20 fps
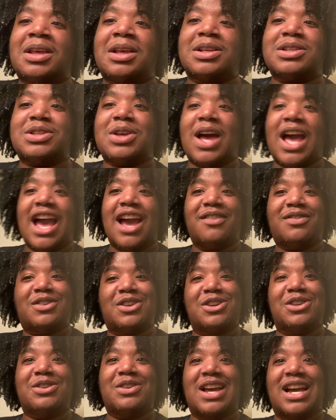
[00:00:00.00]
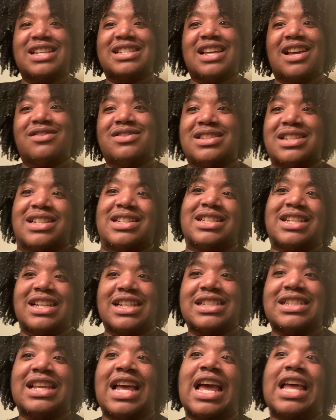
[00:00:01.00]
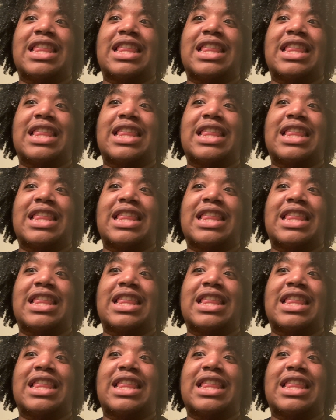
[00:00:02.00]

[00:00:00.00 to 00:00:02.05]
So after you guys have seen this,